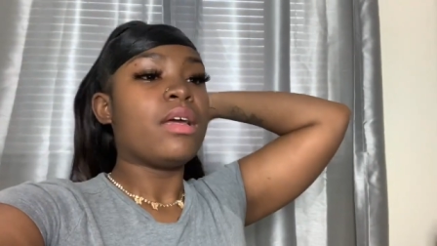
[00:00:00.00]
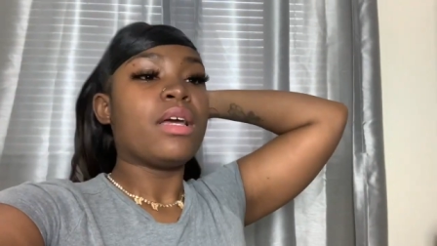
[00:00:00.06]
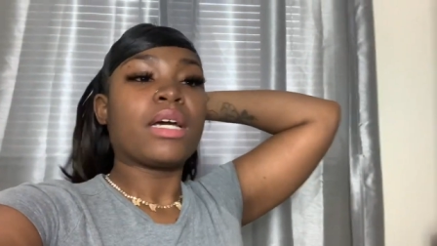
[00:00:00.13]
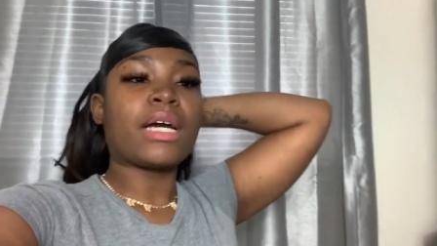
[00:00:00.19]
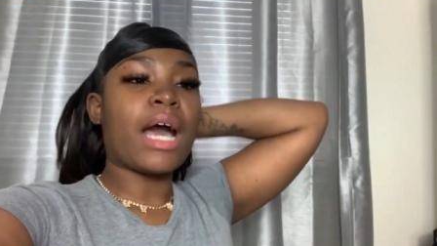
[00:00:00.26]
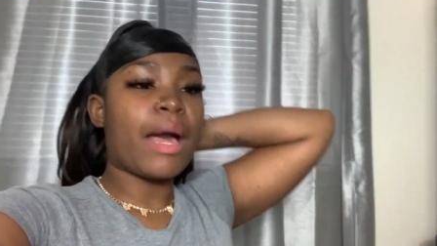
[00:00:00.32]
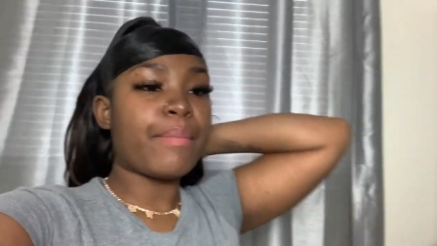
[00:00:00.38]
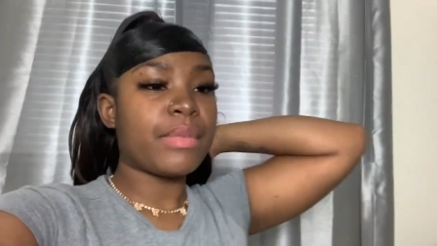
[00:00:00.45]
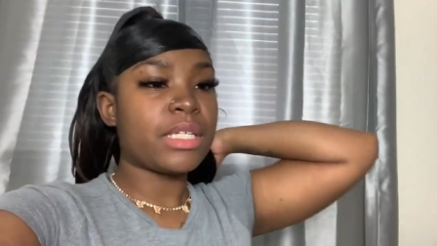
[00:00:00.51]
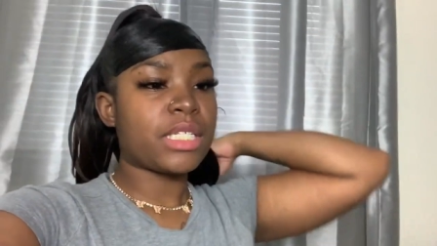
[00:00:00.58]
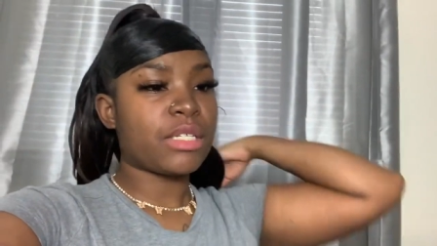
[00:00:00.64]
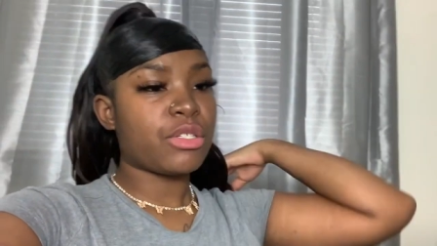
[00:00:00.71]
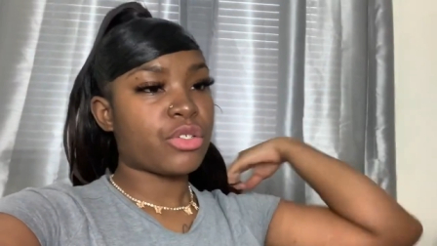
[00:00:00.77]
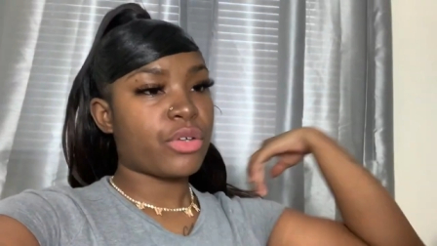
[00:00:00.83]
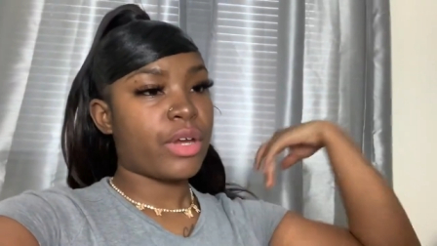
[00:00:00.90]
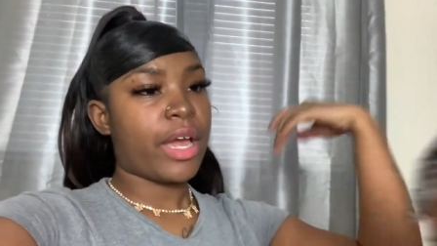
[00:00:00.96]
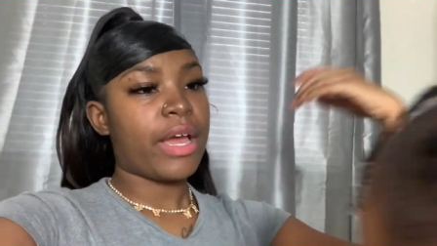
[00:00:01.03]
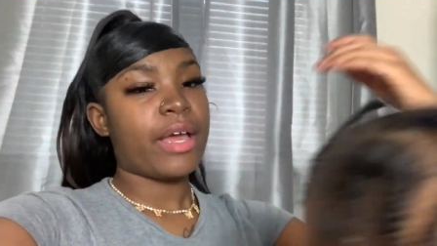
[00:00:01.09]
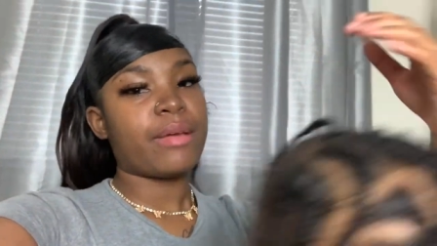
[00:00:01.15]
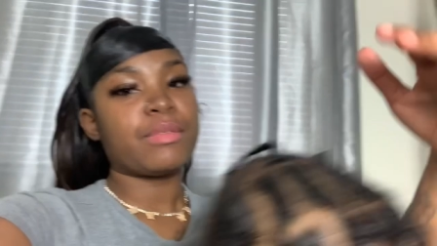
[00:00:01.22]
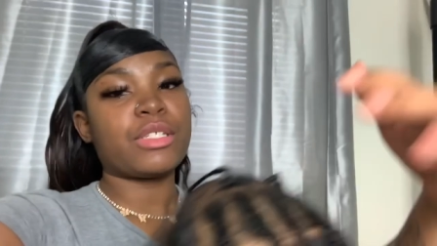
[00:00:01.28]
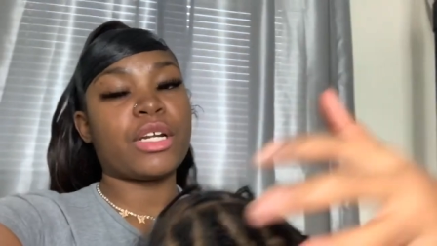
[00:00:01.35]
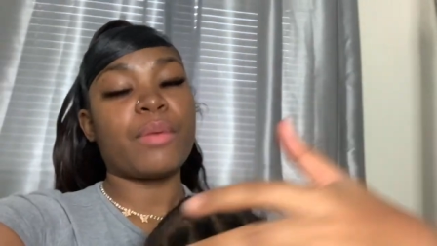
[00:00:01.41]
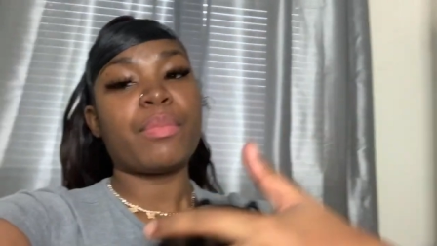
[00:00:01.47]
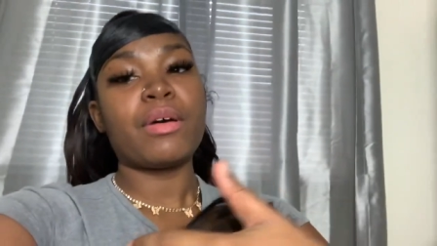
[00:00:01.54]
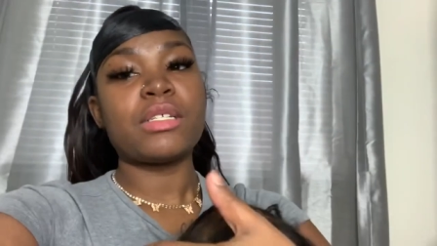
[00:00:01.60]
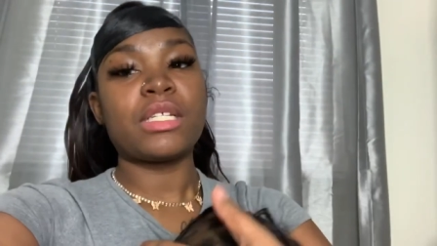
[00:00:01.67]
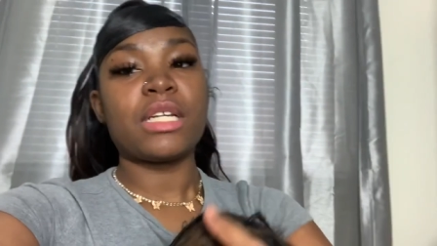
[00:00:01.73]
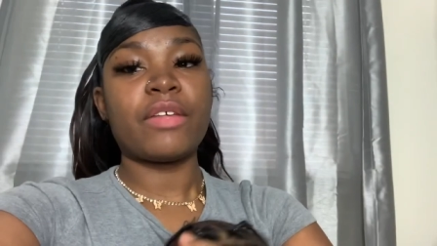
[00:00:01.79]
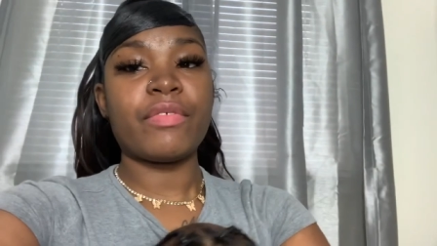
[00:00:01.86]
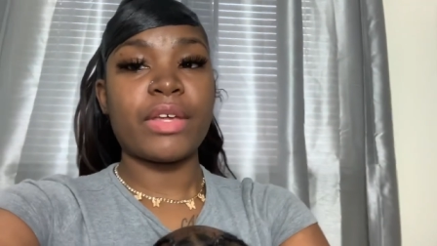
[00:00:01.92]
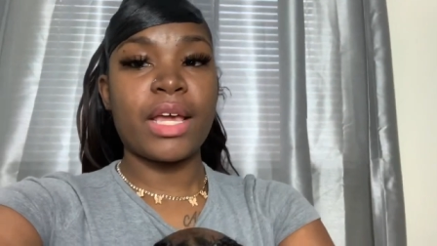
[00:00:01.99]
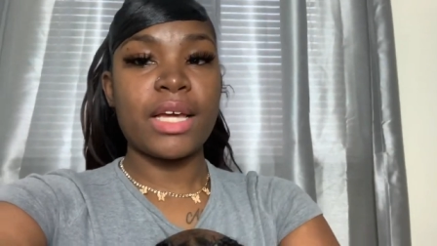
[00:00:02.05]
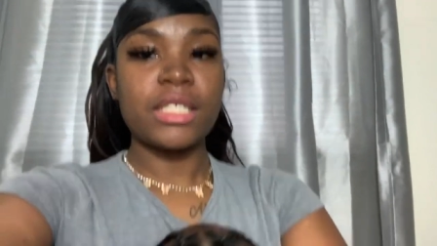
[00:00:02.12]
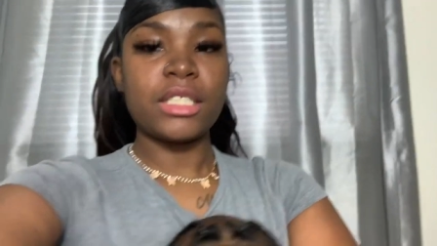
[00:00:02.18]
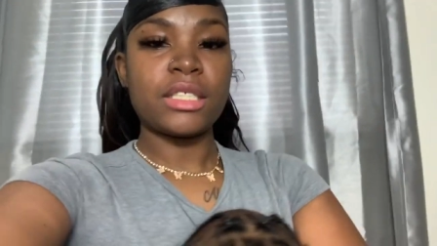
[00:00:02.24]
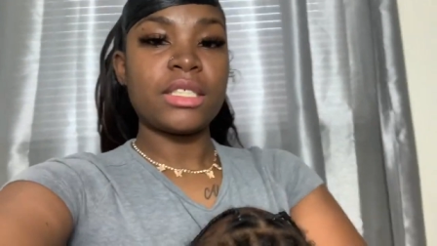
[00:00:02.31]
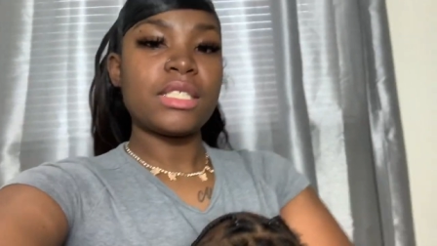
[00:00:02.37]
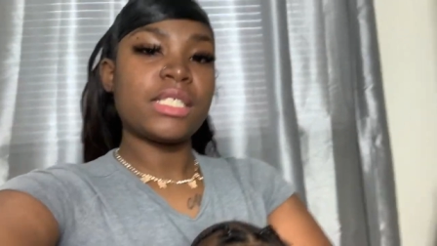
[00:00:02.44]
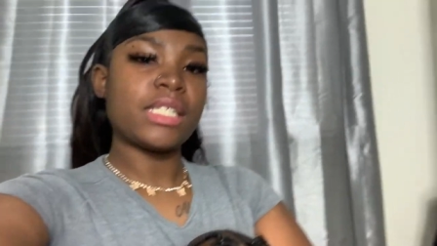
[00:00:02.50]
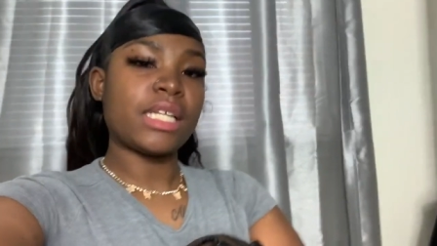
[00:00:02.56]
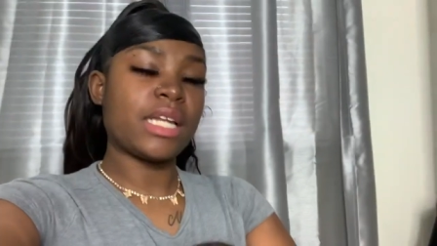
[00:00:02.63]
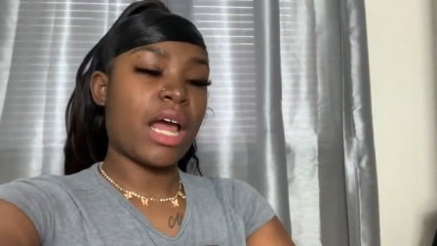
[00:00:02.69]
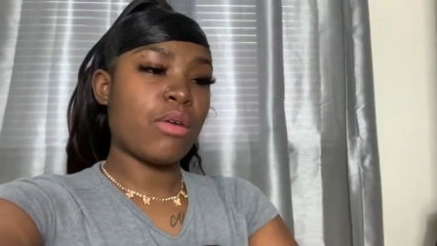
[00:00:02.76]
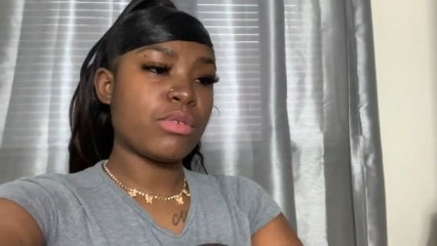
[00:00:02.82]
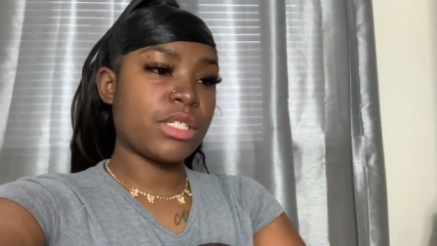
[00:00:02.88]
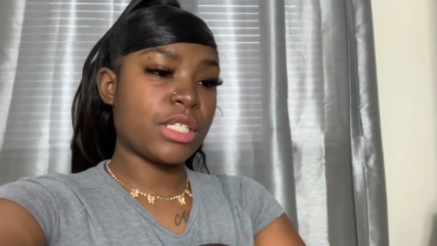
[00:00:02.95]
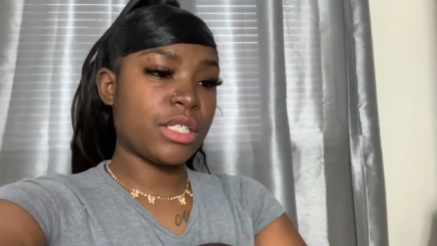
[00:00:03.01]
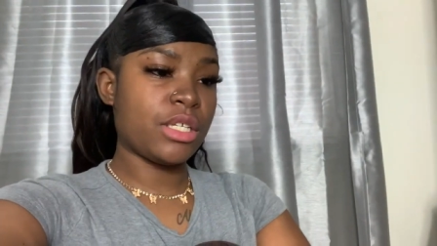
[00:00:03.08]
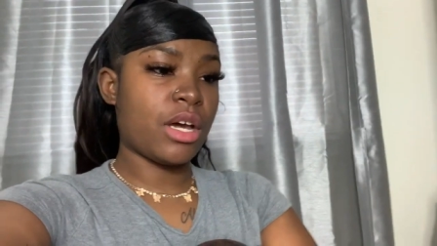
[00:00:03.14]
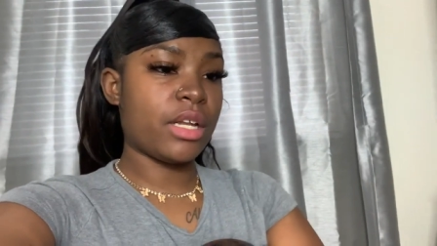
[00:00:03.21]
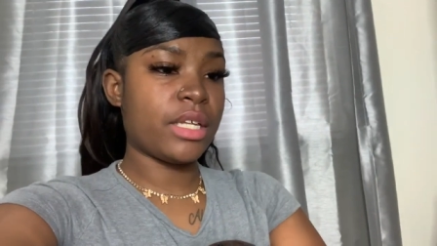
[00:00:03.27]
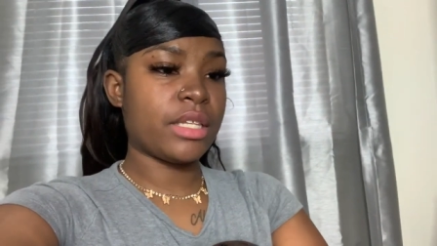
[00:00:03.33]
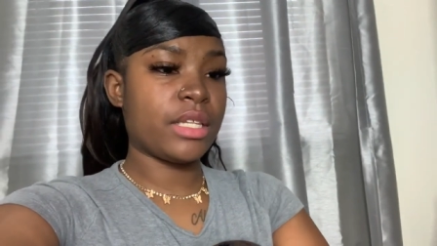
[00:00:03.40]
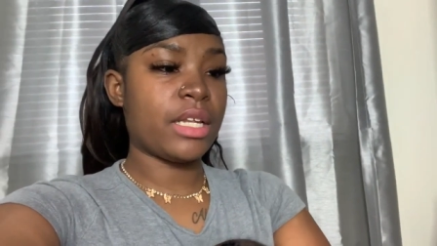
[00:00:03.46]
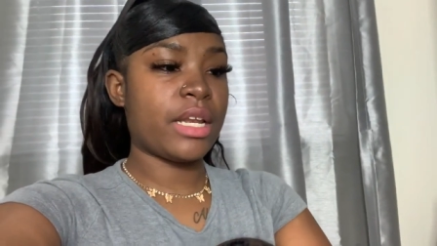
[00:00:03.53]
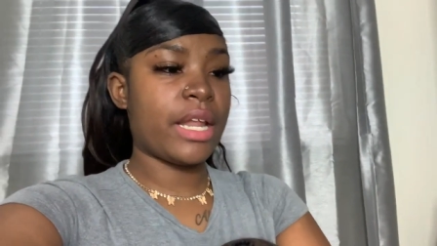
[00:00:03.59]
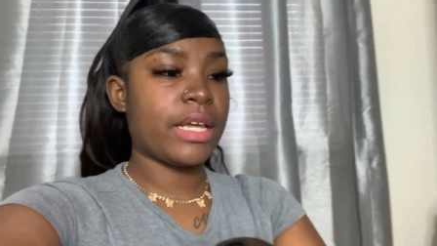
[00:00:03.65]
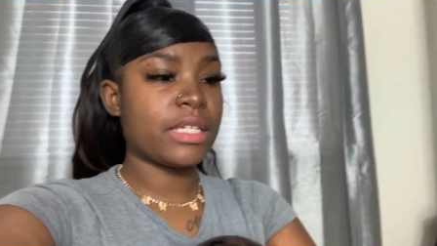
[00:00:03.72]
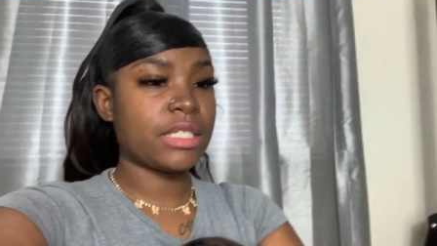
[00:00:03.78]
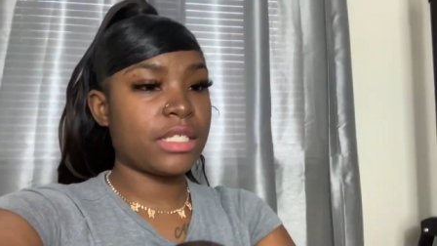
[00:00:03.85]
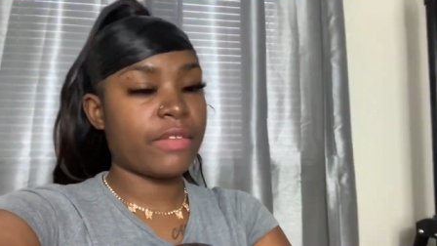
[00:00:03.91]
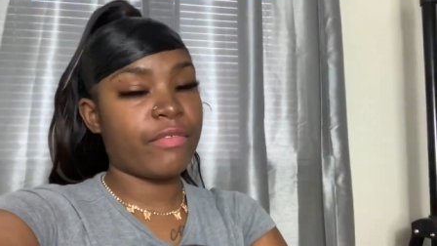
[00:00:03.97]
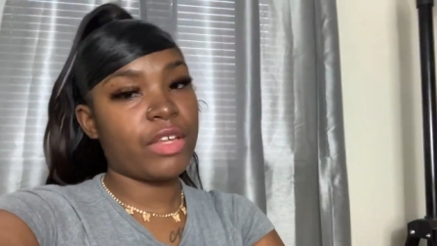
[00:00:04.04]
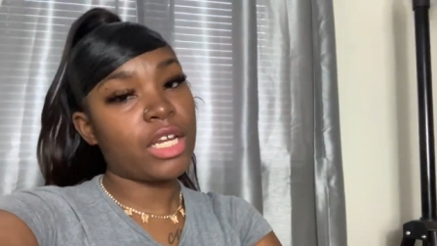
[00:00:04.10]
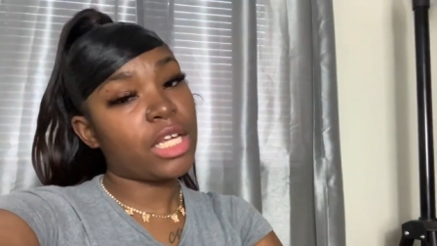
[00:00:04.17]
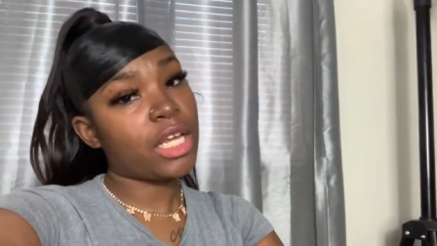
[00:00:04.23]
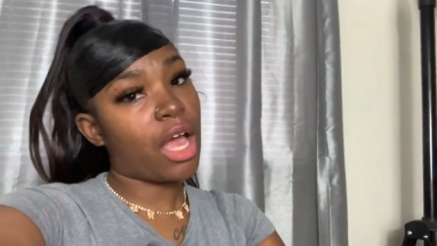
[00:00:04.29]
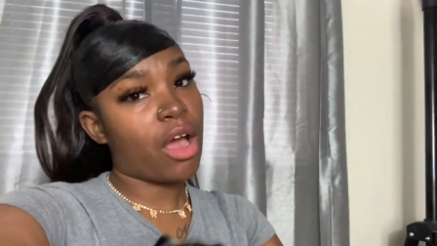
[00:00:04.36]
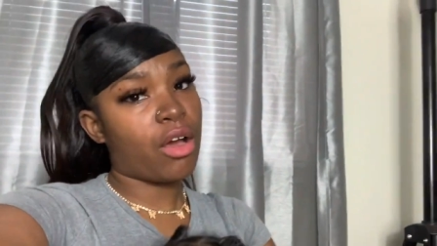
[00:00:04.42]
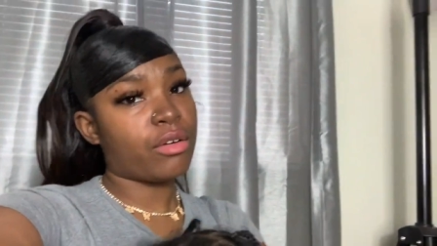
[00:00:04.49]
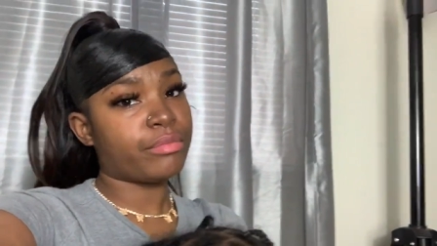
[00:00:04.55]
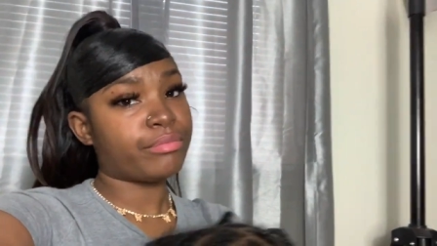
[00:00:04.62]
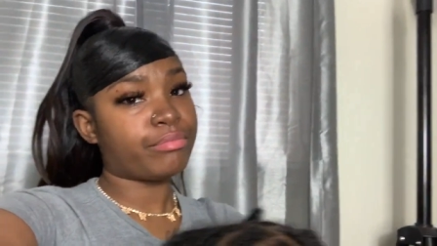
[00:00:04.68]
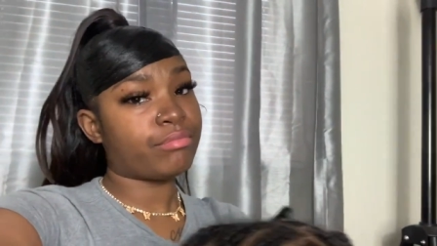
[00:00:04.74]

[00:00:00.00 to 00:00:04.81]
comment, subscribe, turn on post notifications, and I will see y'all in the next video.